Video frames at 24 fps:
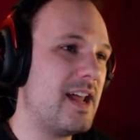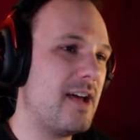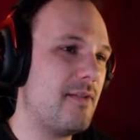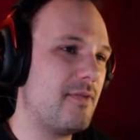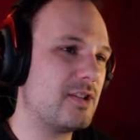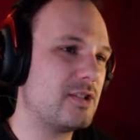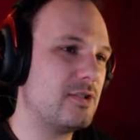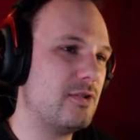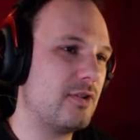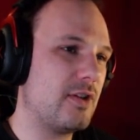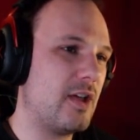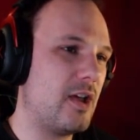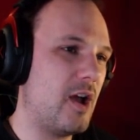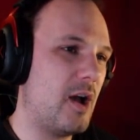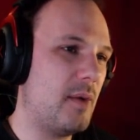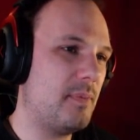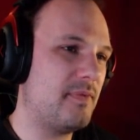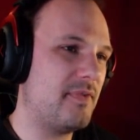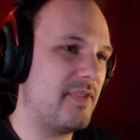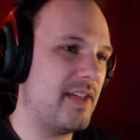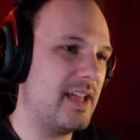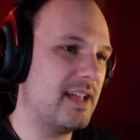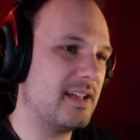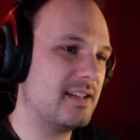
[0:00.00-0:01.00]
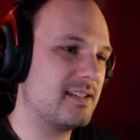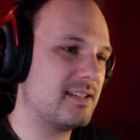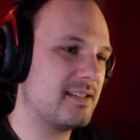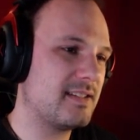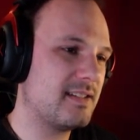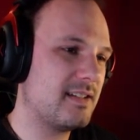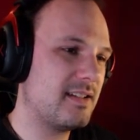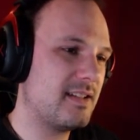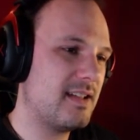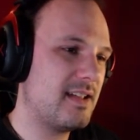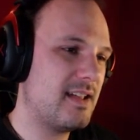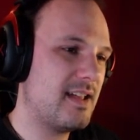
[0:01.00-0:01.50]
I was looking up things,
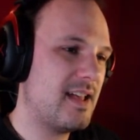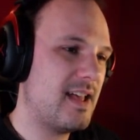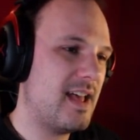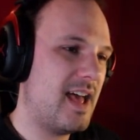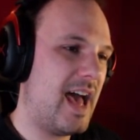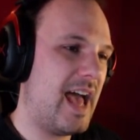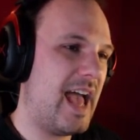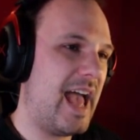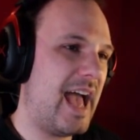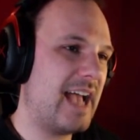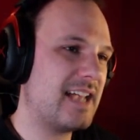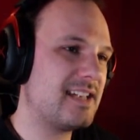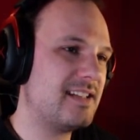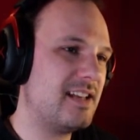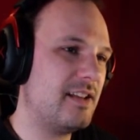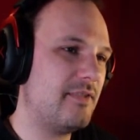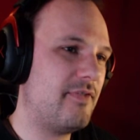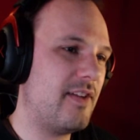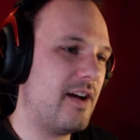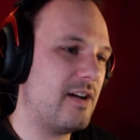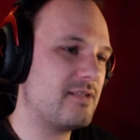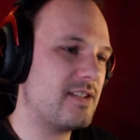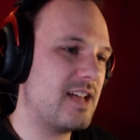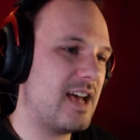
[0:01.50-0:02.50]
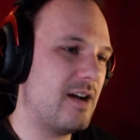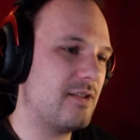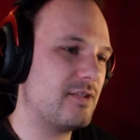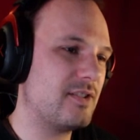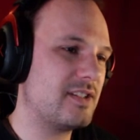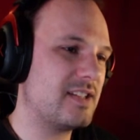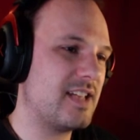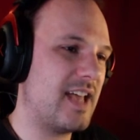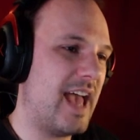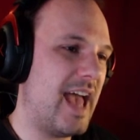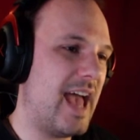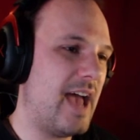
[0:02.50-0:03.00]
I actually found out
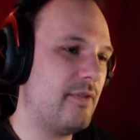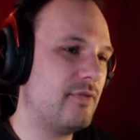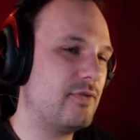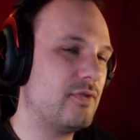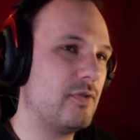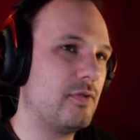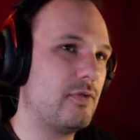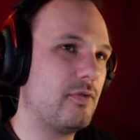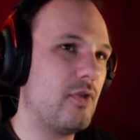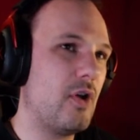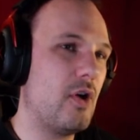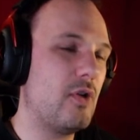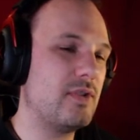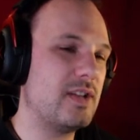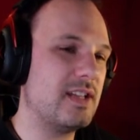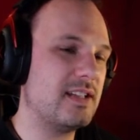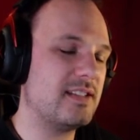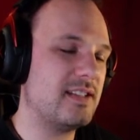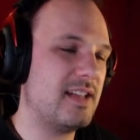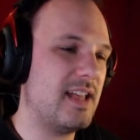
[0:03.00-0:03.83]
that you have to throw this